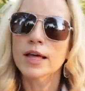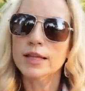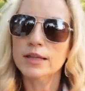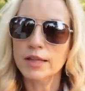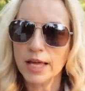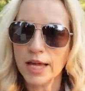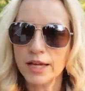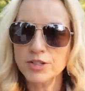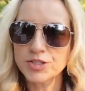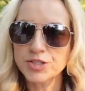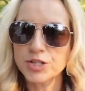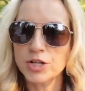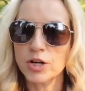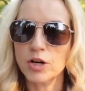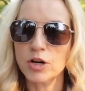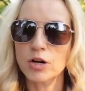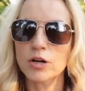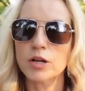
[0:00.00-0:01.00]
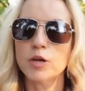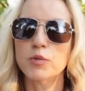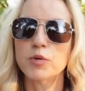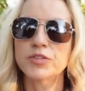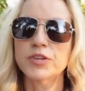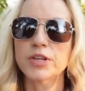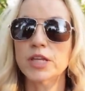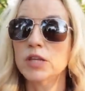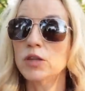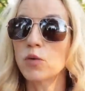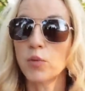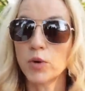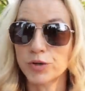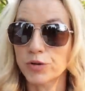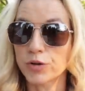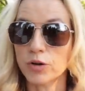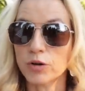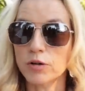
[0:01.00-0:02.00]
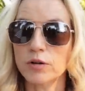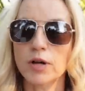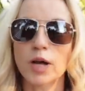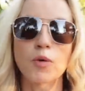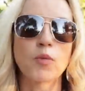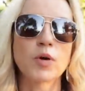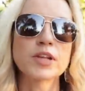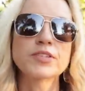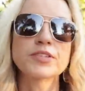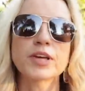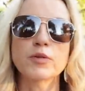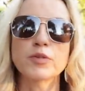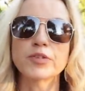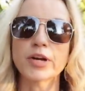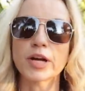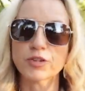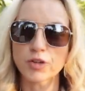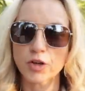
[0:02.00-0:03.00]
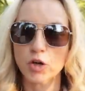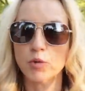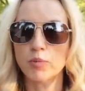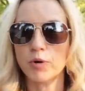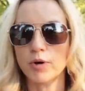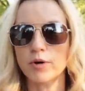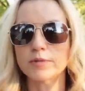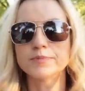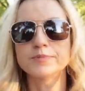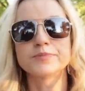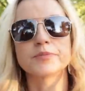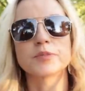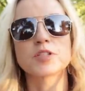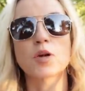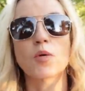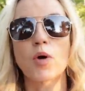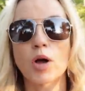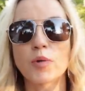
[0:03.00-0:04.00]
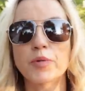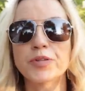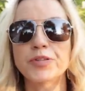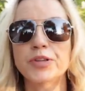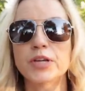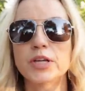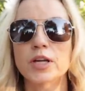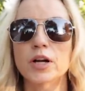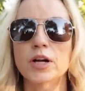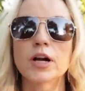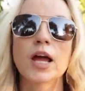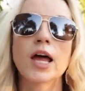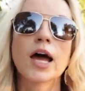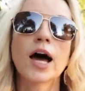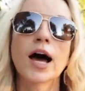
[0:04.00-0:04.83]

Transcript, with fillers: Last year, it was in the winter. I want to say it was October, so almost a year.